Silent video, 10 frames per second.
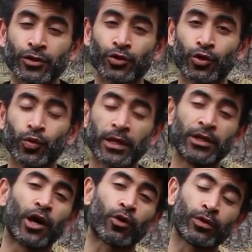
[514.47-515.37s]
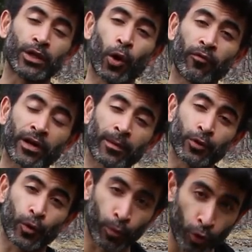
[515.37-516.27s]
So you can not only
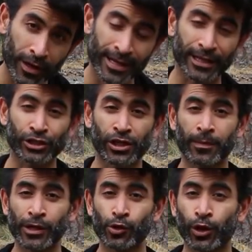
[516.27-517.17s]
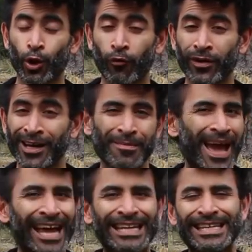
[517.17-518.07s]
overcome your porn addiction, but you can overcome
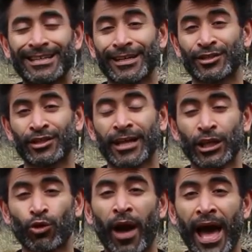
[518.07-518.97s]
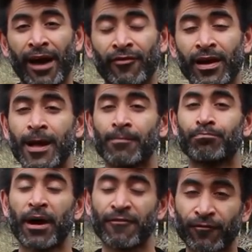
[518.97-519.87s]
any addiction that you have
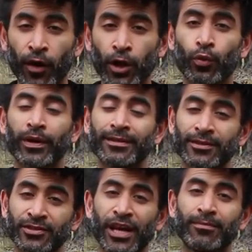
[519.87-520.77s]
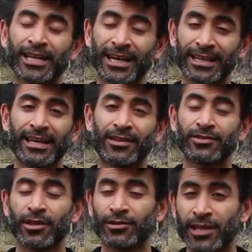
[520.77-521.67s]
by following the same
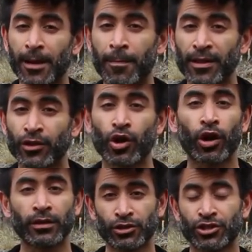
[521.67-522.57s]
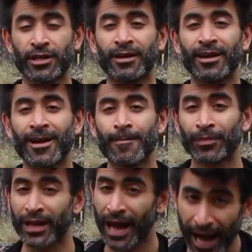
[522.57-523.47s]
techniques, the same methodology
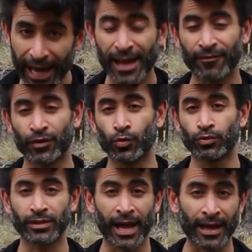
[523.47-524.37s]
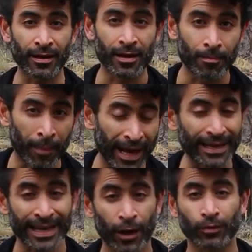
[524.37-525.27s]
that I have used and my
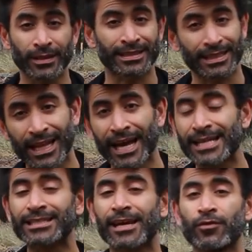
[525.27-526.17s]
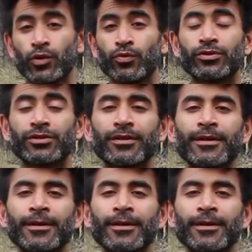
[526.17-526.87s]
countless clients have used